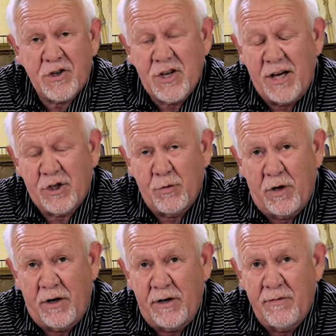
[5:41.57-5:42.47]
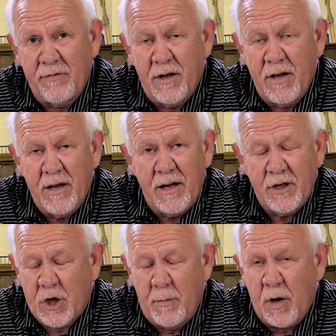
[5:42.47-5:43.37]
sanctuary
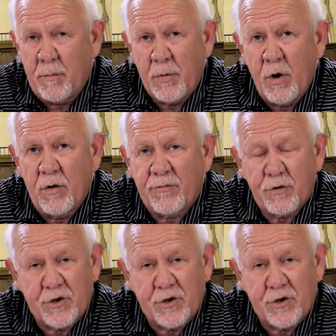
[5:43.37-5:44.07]
it's going to be a beautiful